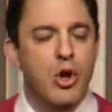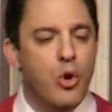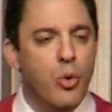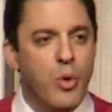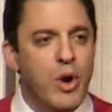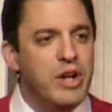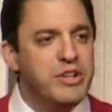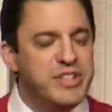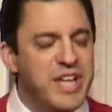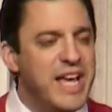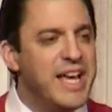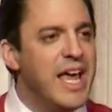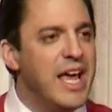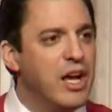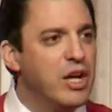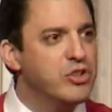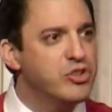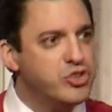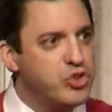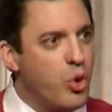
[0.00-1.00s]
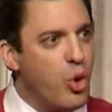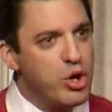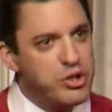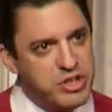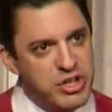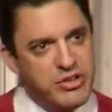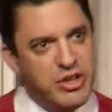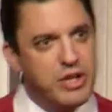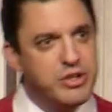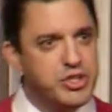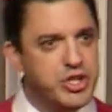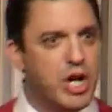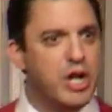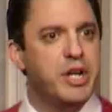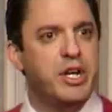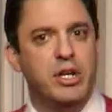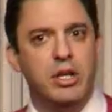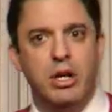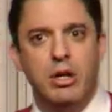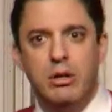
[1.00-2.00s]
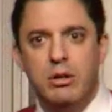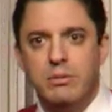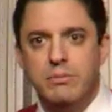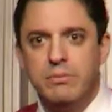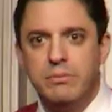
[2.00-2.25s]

We're taking a sword to the jugular